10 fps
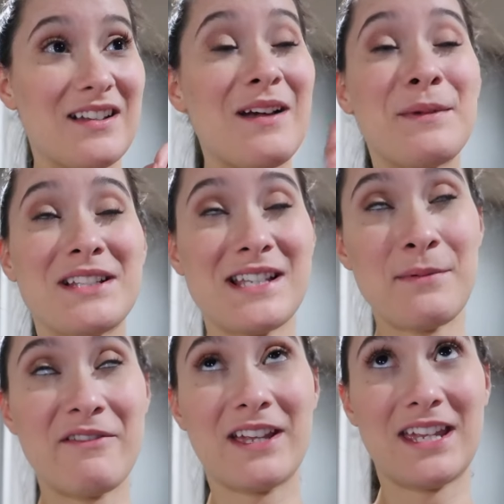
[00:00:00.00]
I mean,
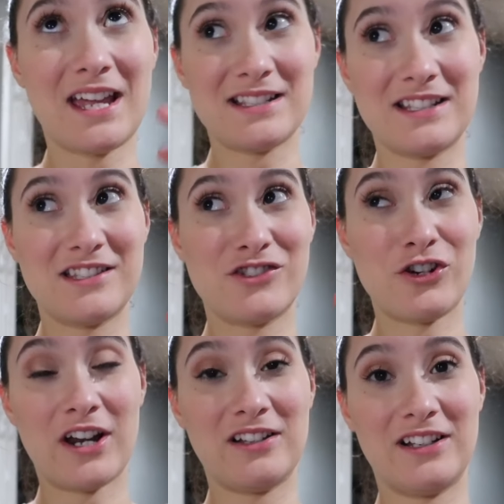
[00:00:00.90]
some of it, yes, it's
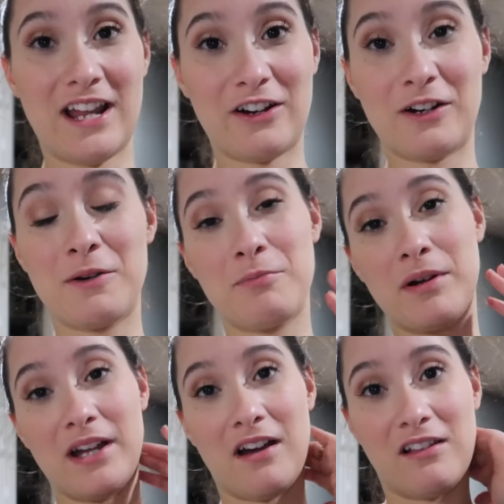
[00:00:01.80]
trial and error,
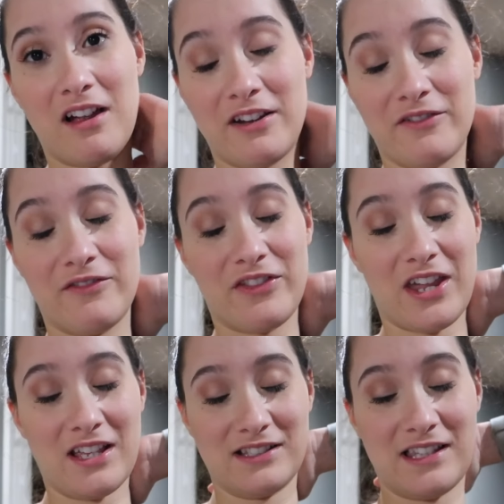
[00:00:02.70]
but a lot of
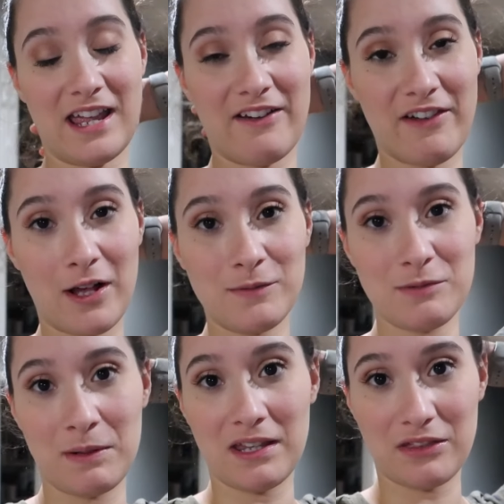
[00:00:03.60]
things they have
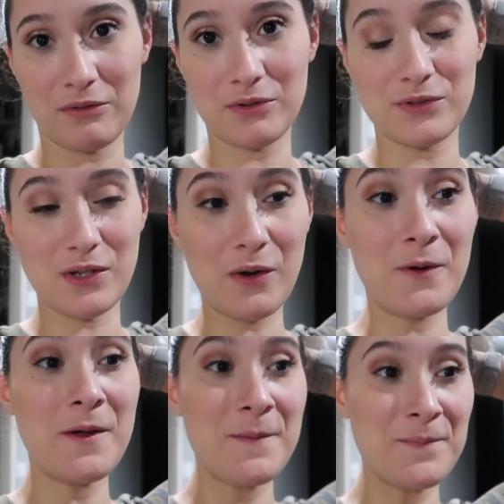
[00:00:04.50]
helped me through. So